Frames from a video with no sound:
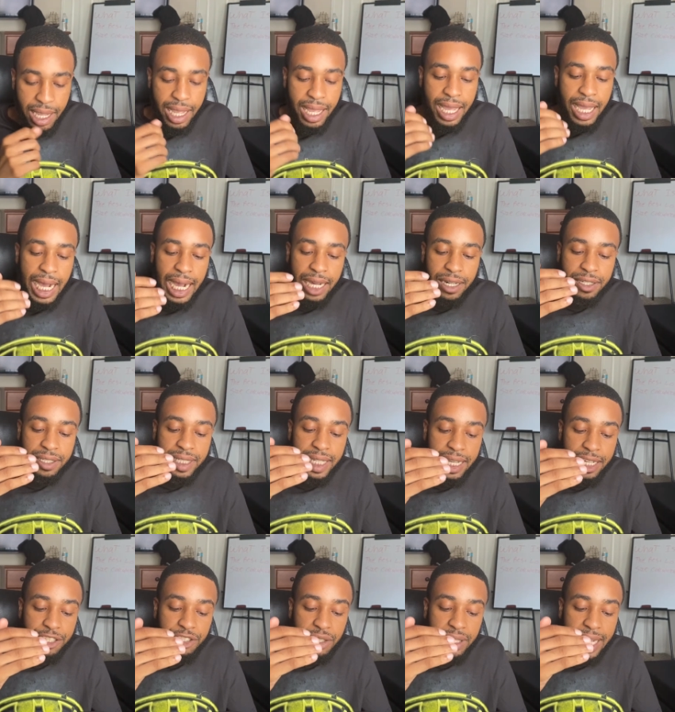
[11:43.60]
I understand
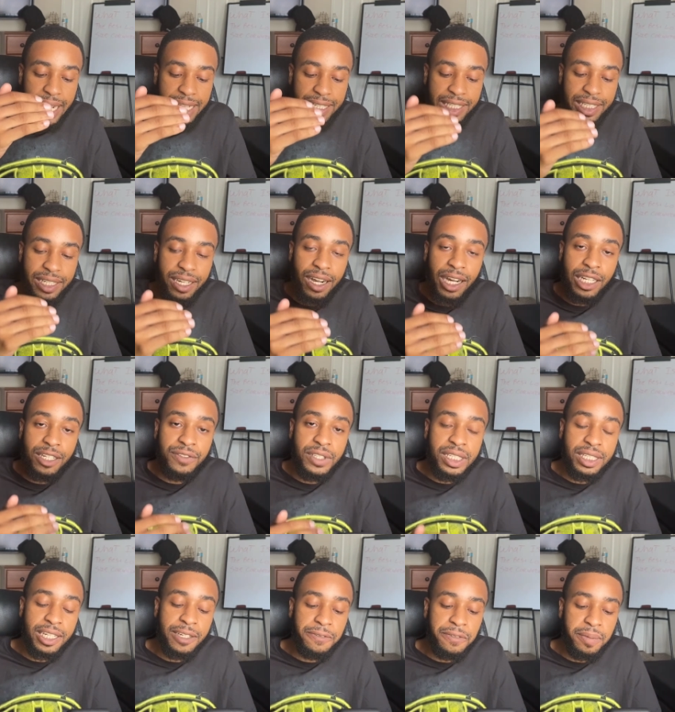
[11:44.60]
that you guys see all of this
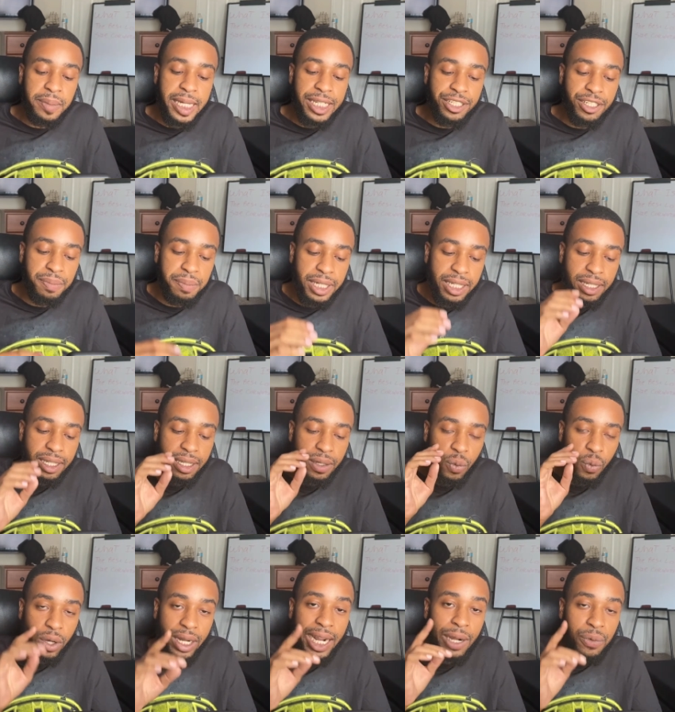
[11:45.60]
information, but
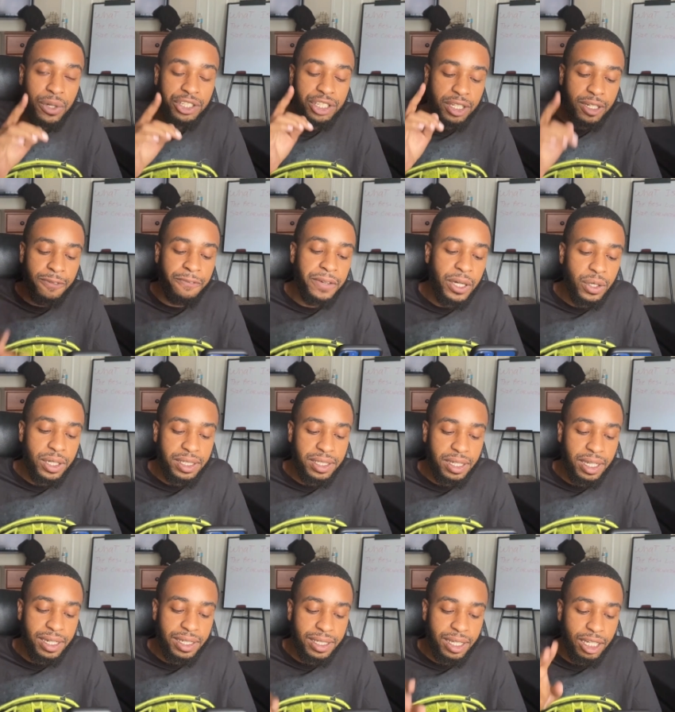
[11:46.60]
what I want you to focus
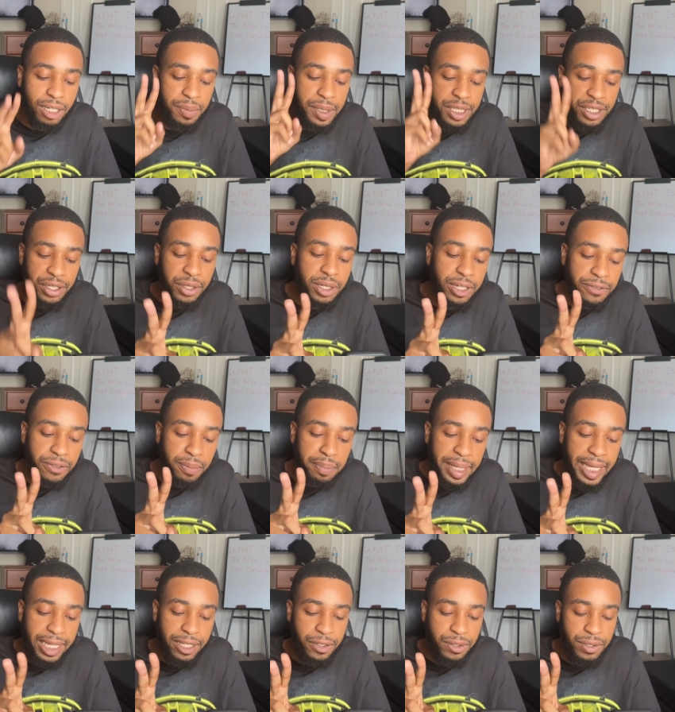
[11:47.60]
on is gonna be two different
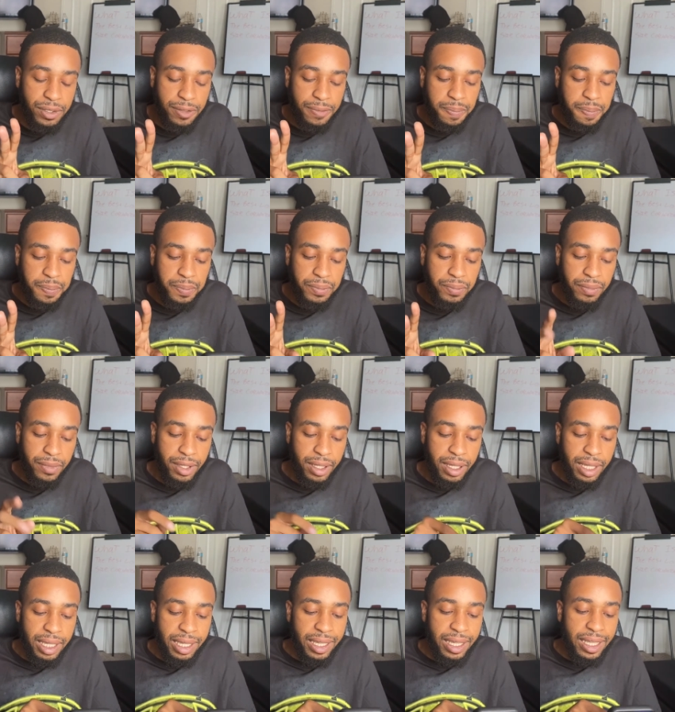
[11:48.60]
panels.
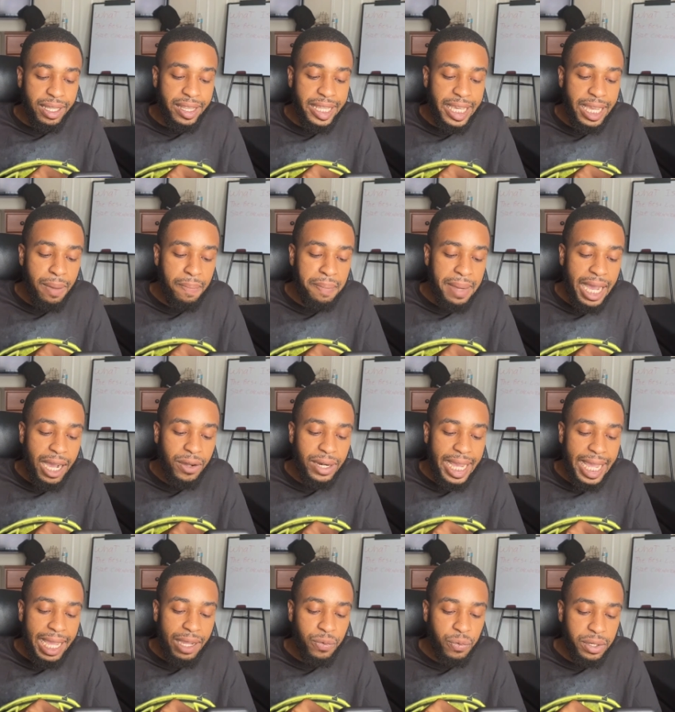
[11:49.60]
The amount
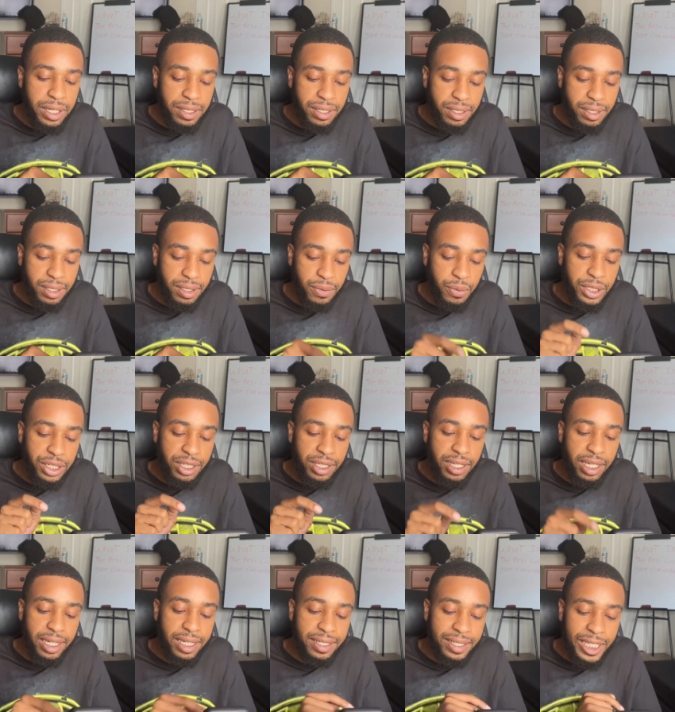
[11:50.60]
at risk, which is
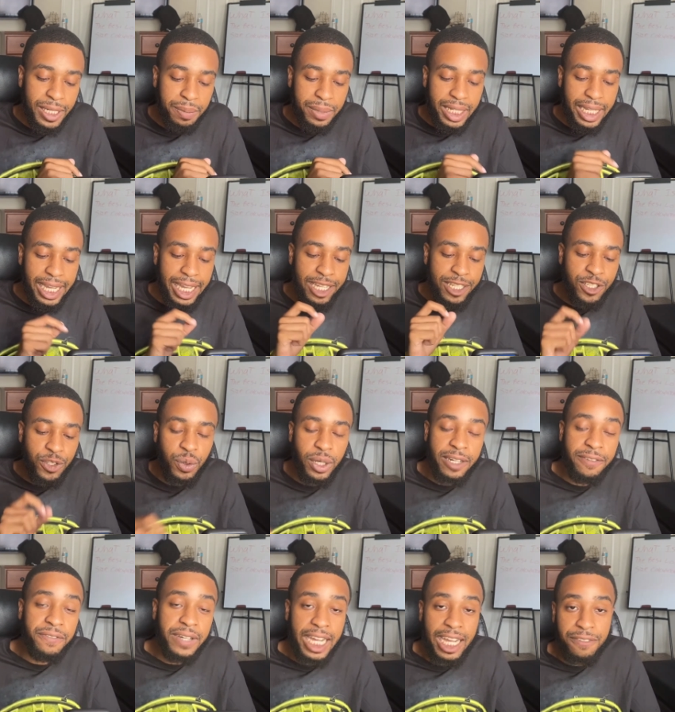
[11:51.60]
gonna symbolize
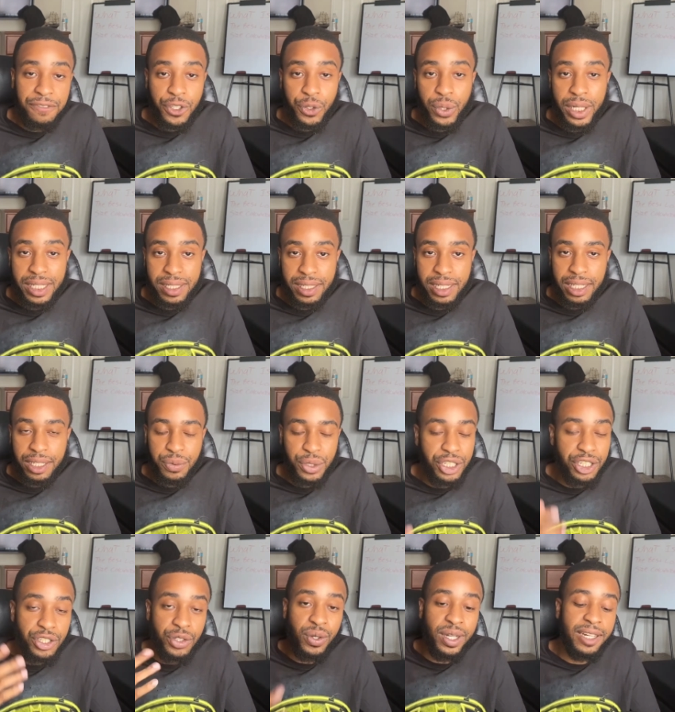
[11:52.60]
25 USD, which
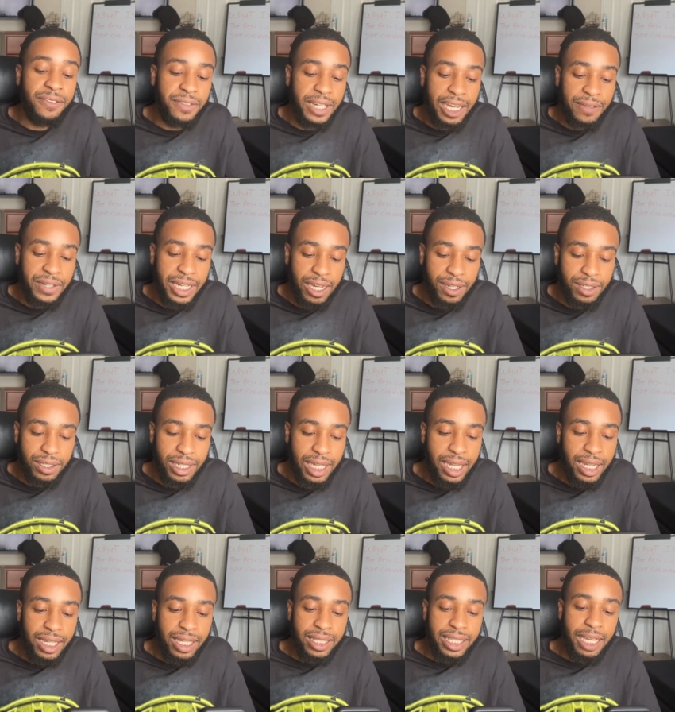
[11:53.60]
is $25.
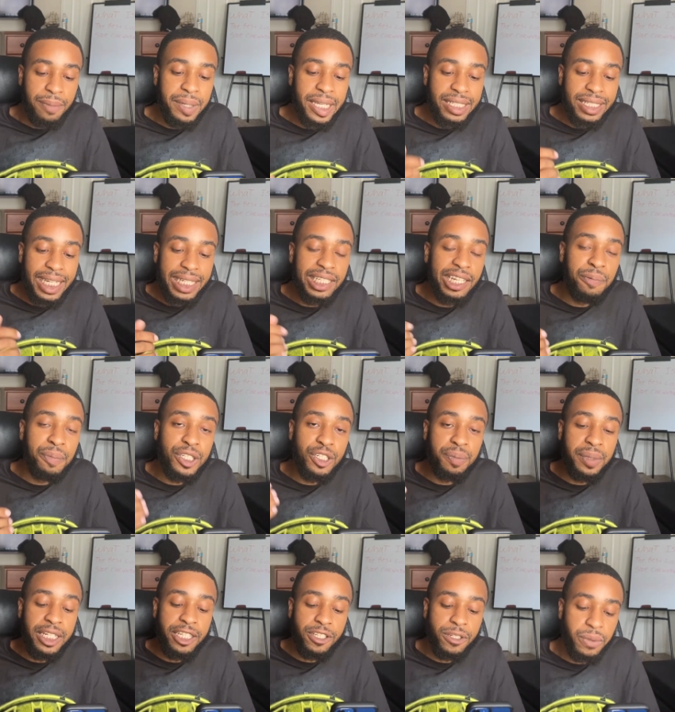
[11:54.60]
That means that's how much
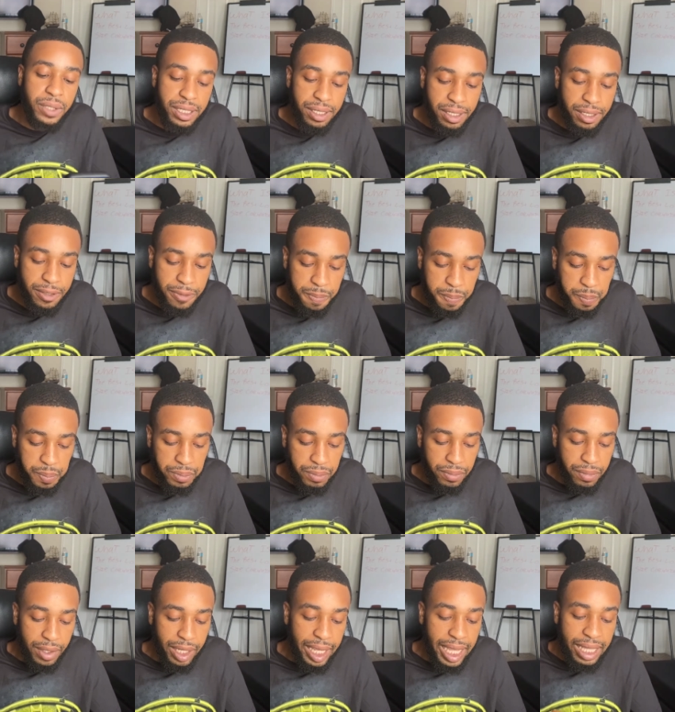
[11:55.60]
money you're risking.
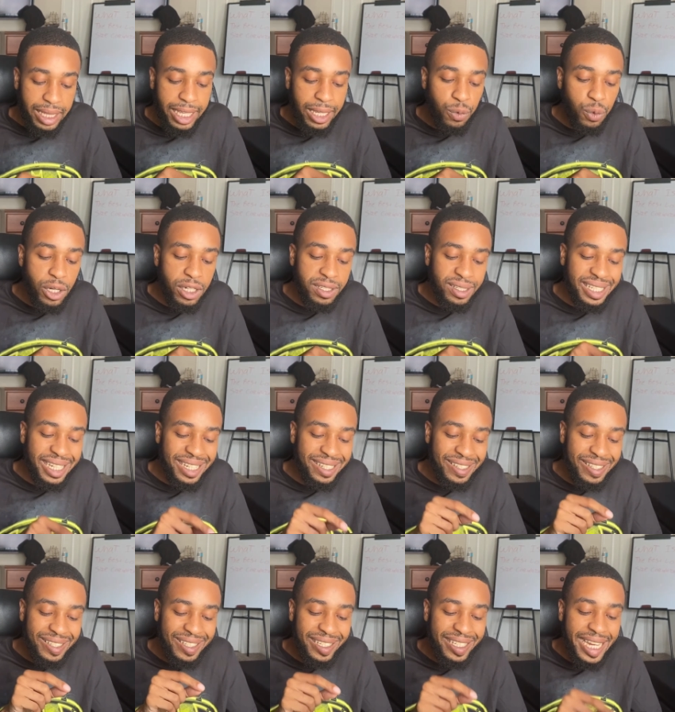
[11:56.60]
And then where it says
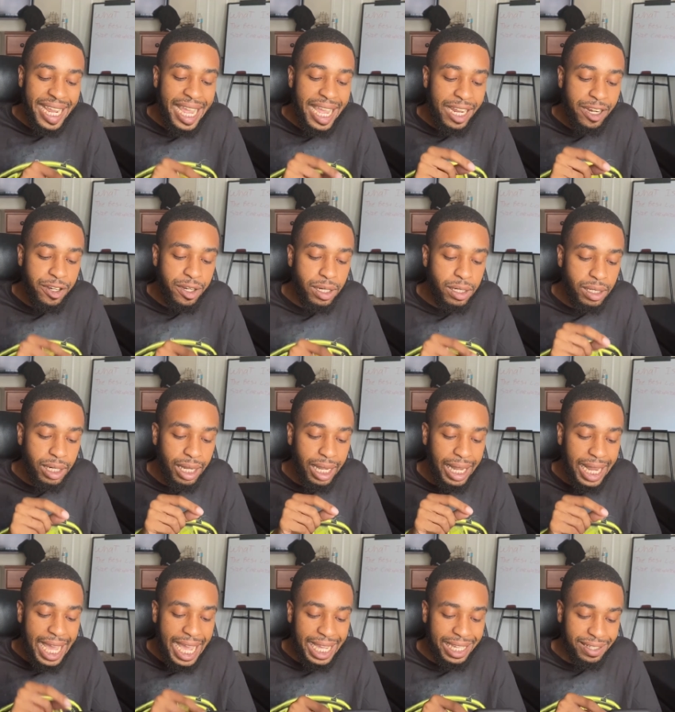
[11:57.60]
standard
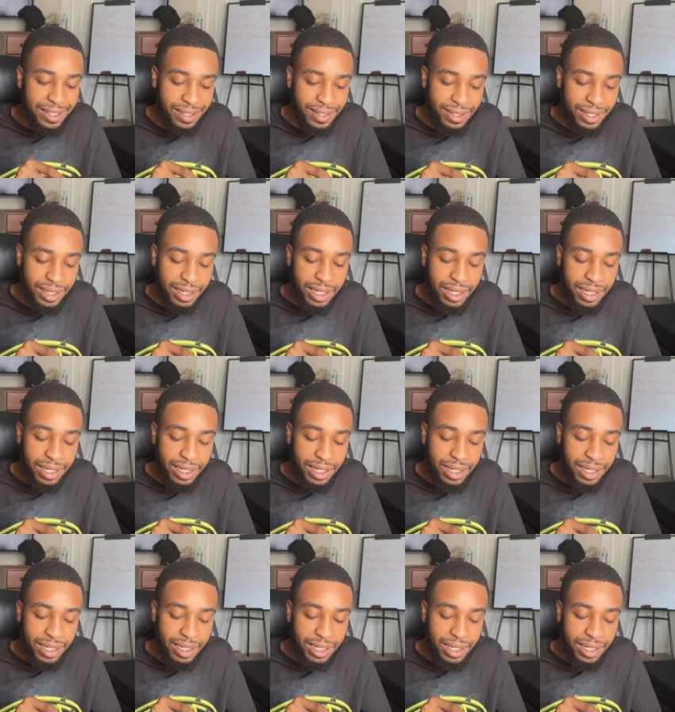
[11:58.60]
lots.